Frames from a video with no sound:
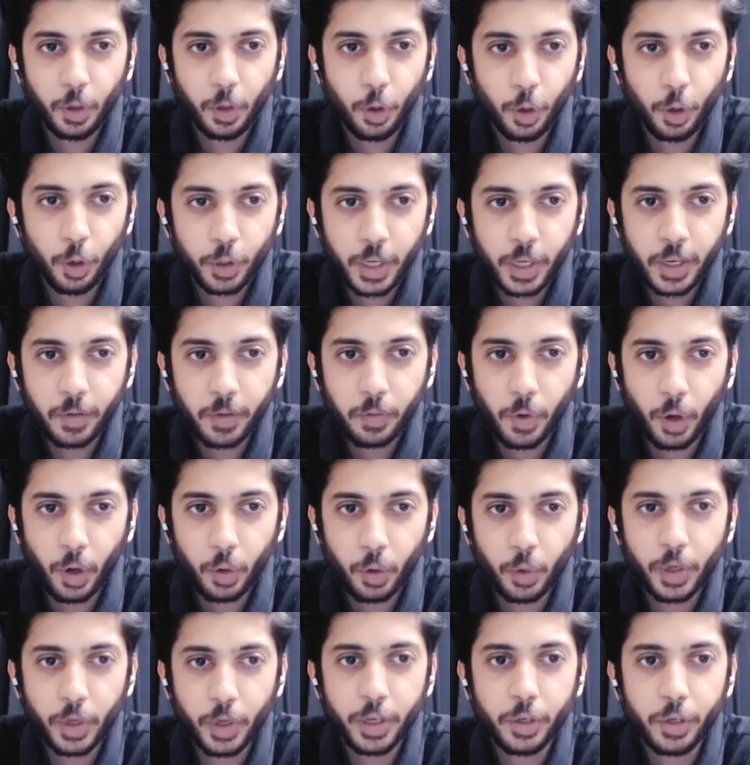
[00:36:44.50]
looking
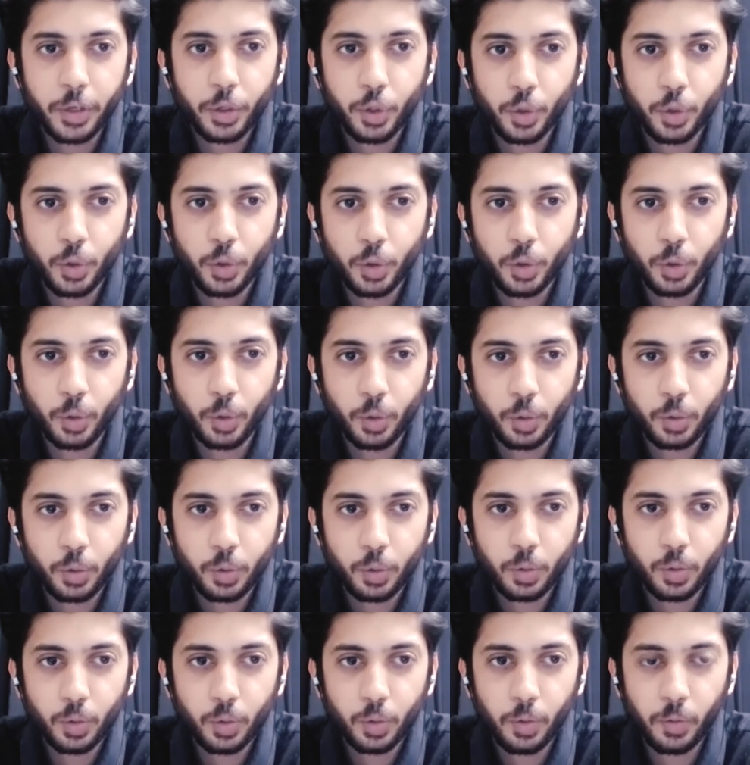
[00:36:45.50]
forward to
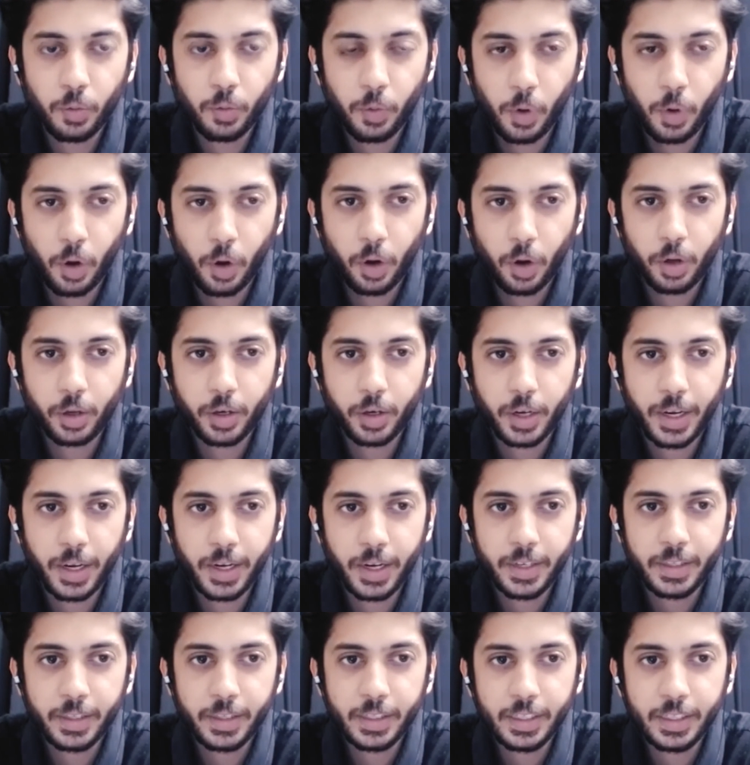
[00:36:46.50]
war,
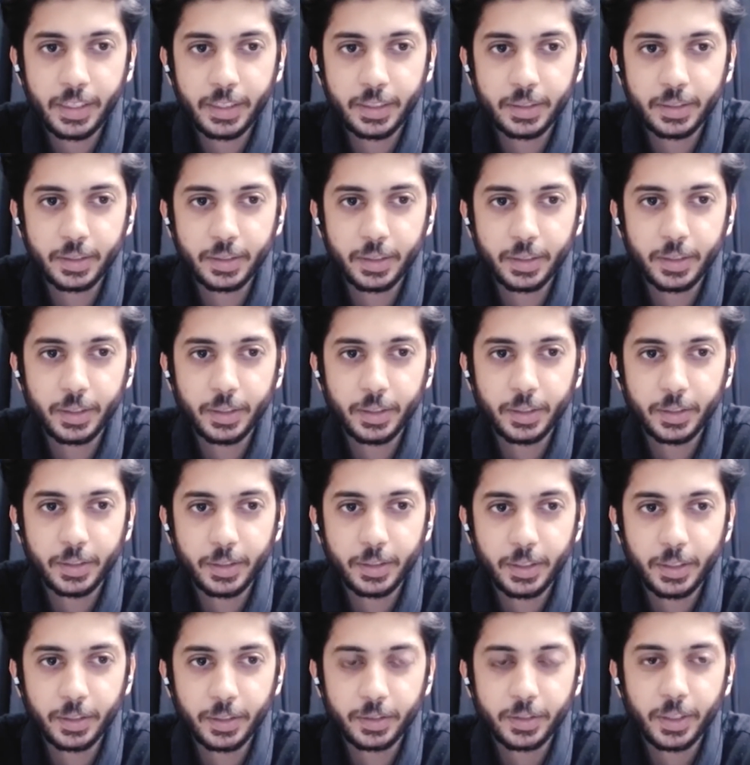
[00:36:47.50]
and he's
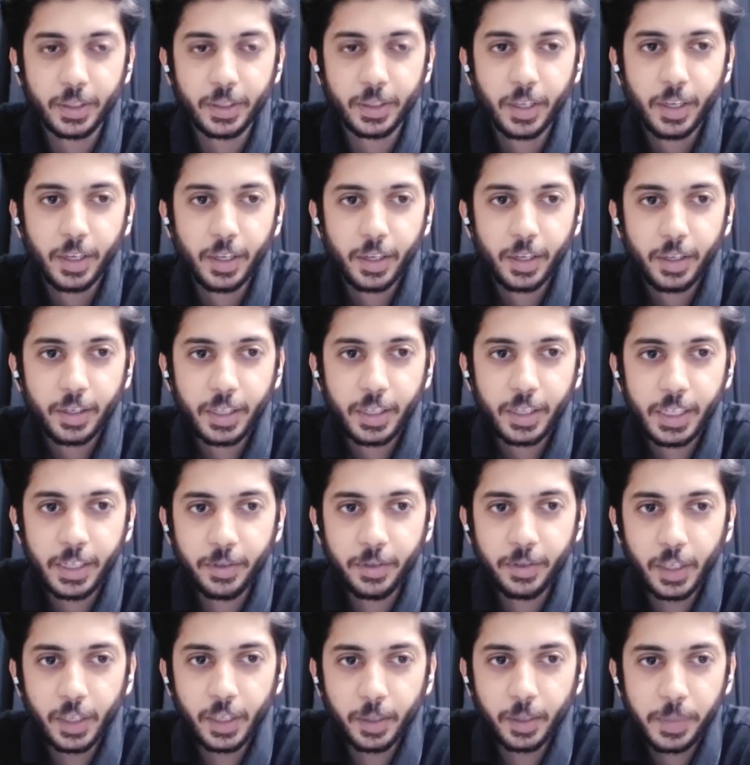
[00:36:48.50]
this
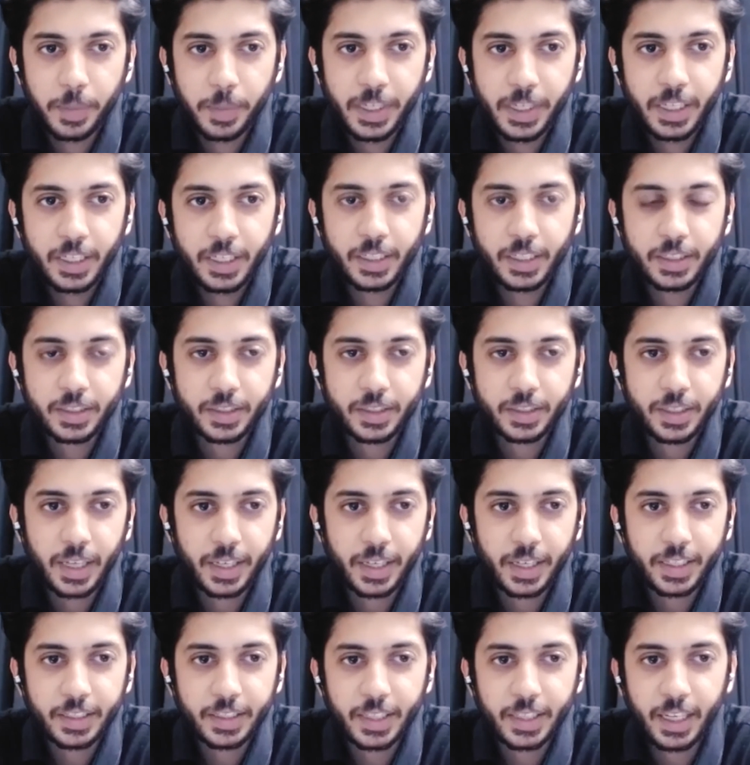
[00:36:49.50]
evil being
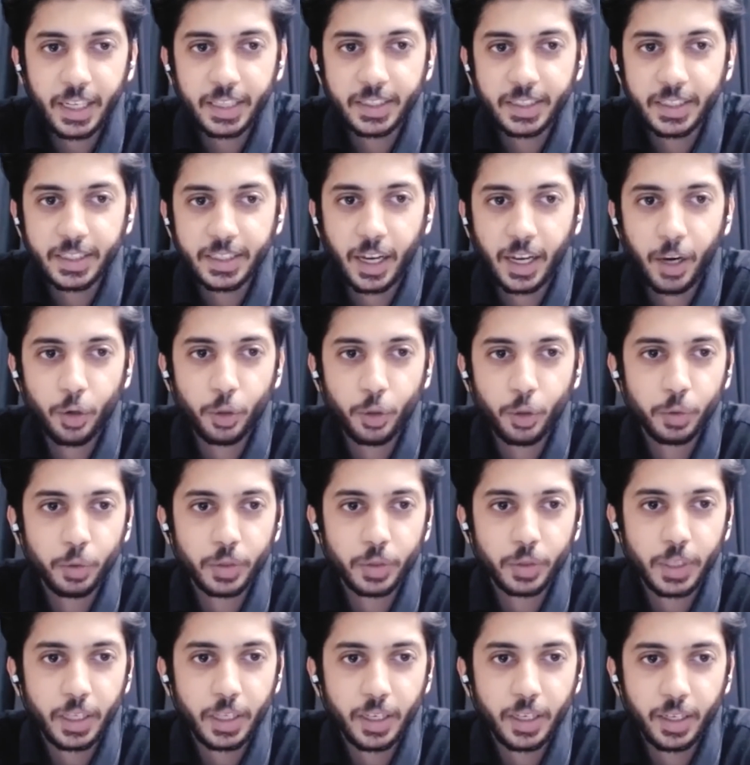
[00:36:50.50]
strategizing how to
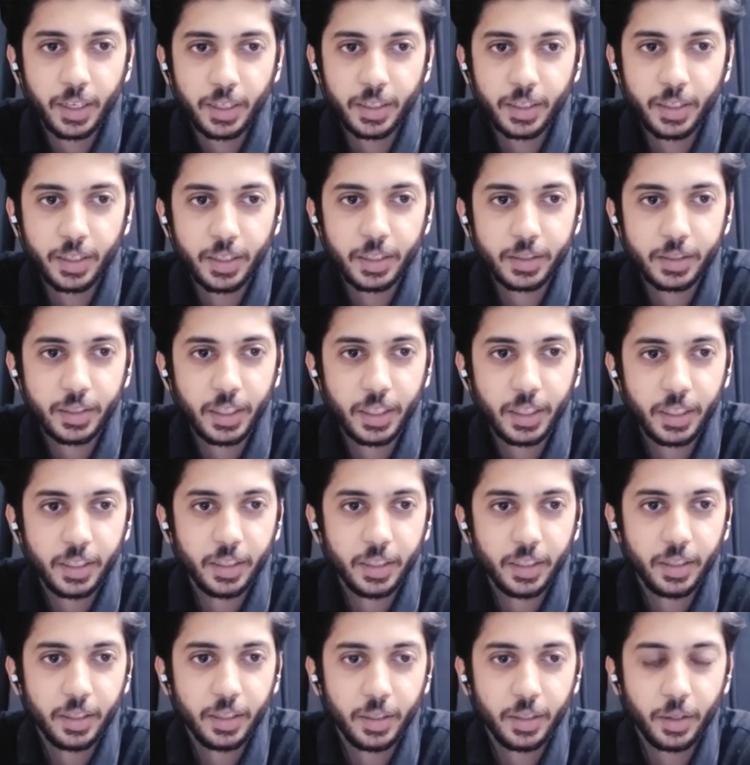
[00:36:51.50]
kill others
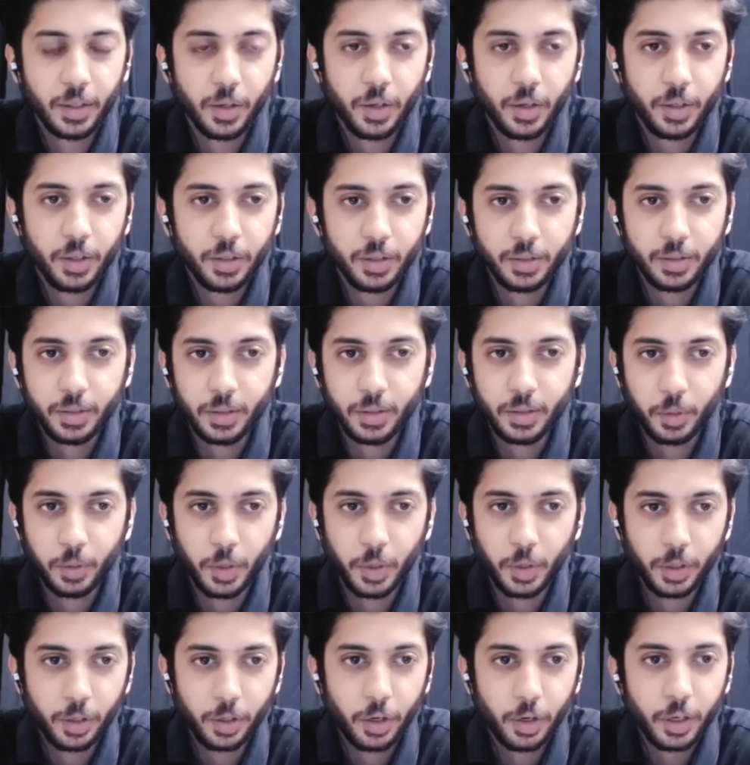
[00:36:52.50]
and
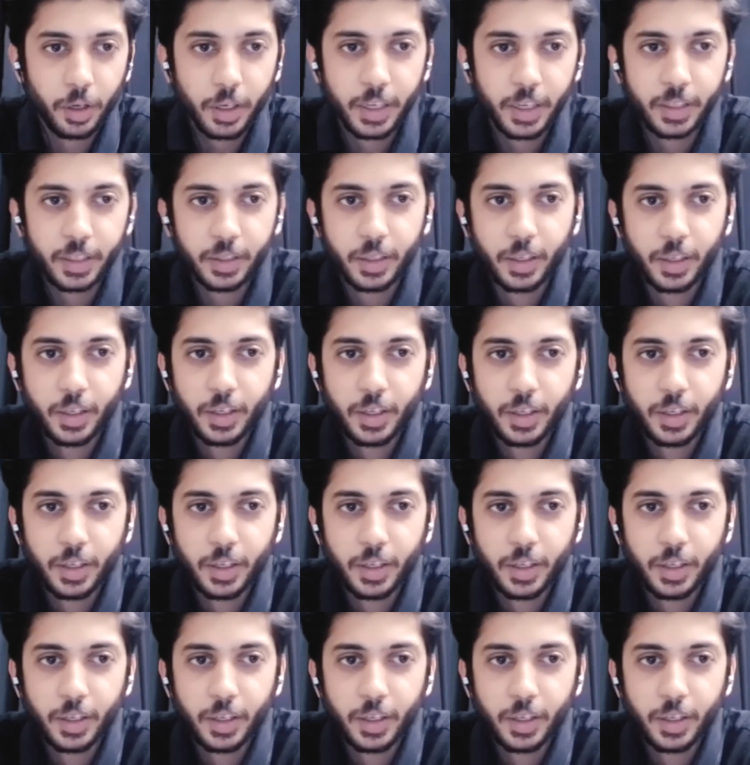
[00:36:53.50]
whatnot. And